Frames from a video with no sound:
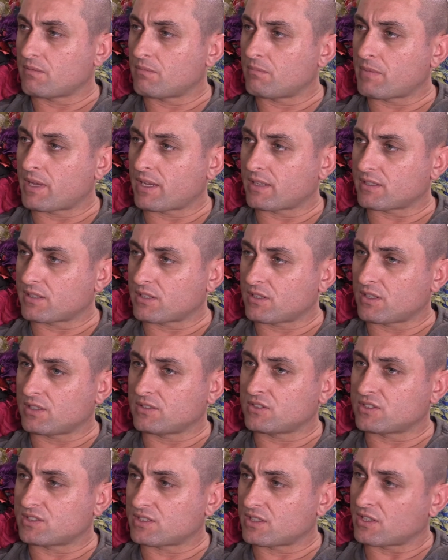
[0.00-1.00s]
Matt, can I
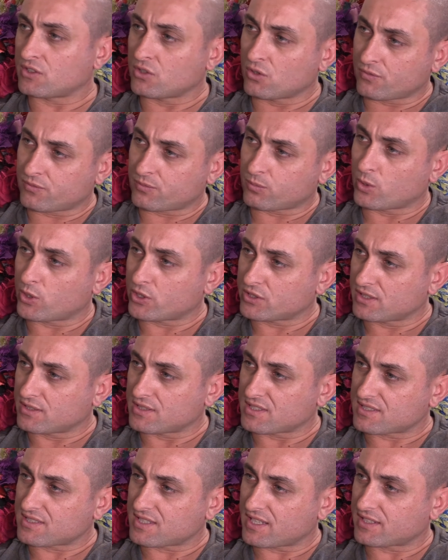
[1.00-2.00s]
just, and you've worked
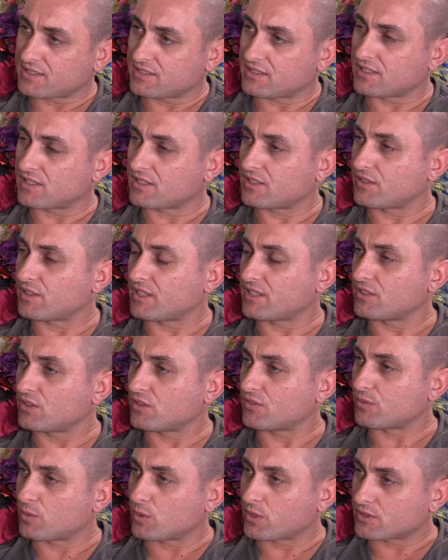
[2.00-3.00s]
in the sector and
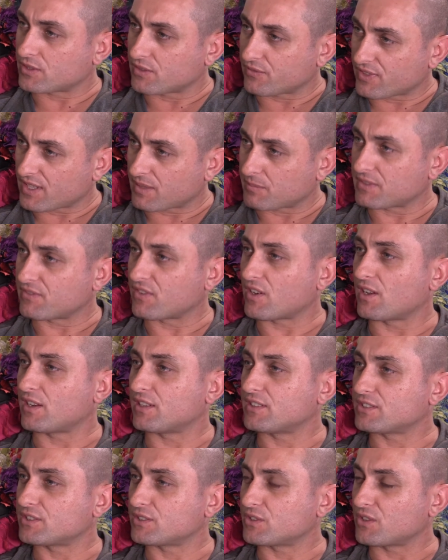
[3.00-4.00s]
you've worked in family
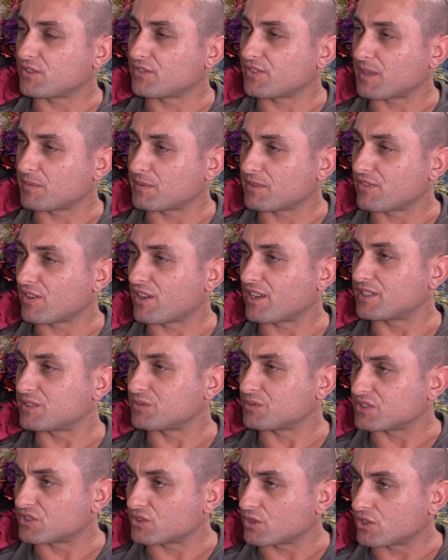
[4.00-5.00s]
violence and you're a family
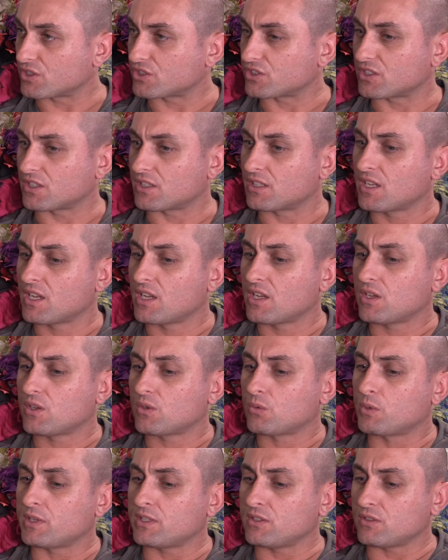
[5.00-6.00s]
violence researcher.
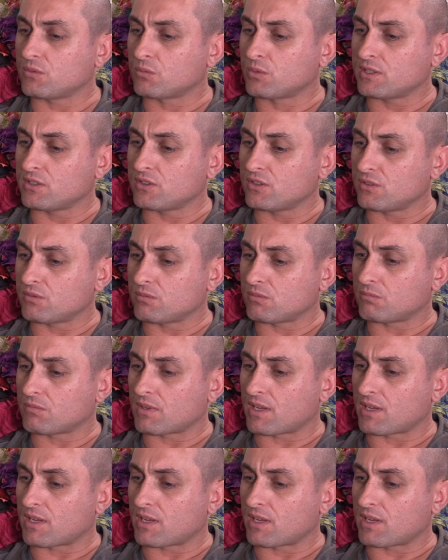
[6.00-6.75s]
When you